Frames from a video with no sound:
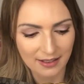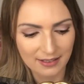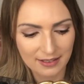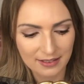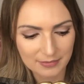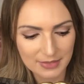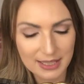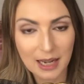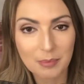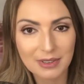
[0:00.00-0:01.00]
the
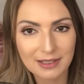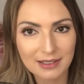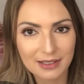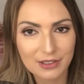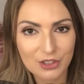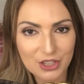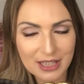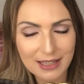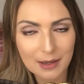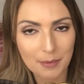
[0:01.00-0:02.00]
double
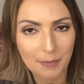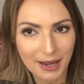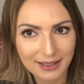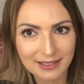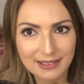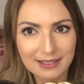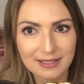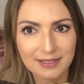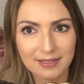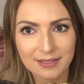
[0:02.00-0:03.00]
G buckle,